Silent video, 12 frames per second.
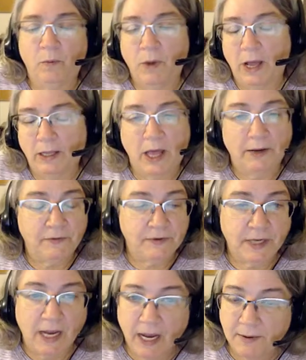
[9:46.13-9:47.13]
lot of
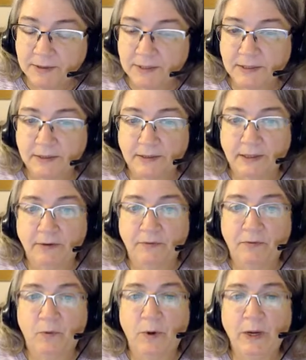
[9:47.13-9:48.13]
times
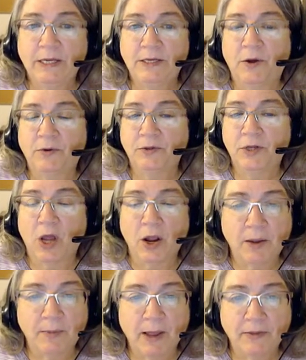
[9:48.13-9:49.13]
if we don't
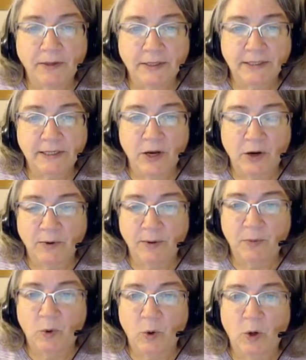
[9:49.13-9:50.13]
talk about this in our
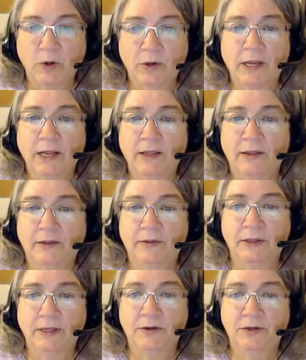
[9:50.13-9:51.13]
report,
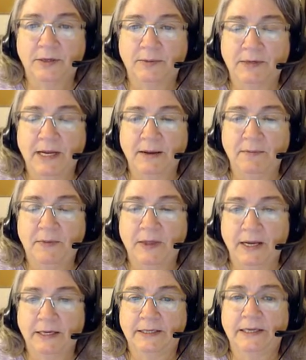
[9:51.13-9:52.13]
the leadership team
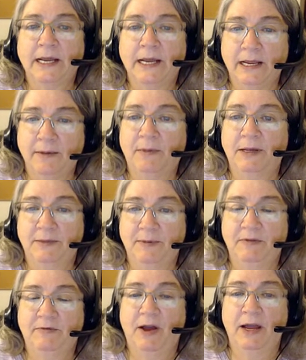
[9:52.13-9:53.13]
thinks it must
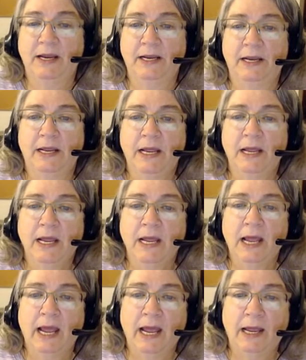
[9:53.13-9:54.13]
be fine.
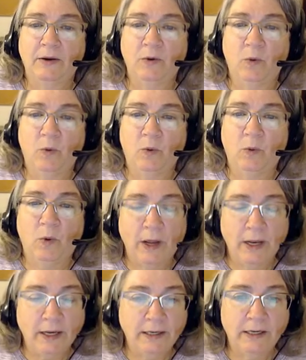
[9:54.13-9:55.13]
And
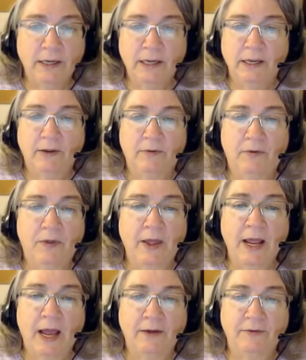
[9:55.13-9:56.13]
one
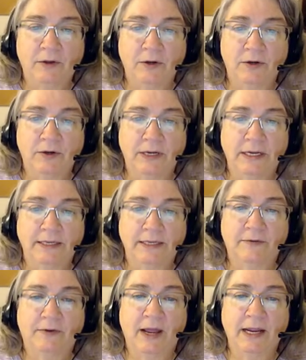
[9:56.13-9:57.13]
thing I've learned is
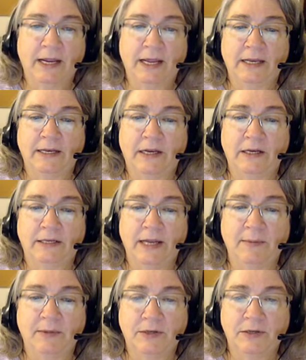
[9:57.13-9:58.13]
if I can
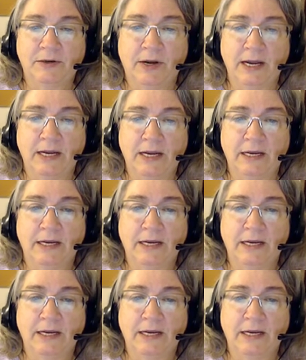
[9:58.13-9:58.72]
demonstrate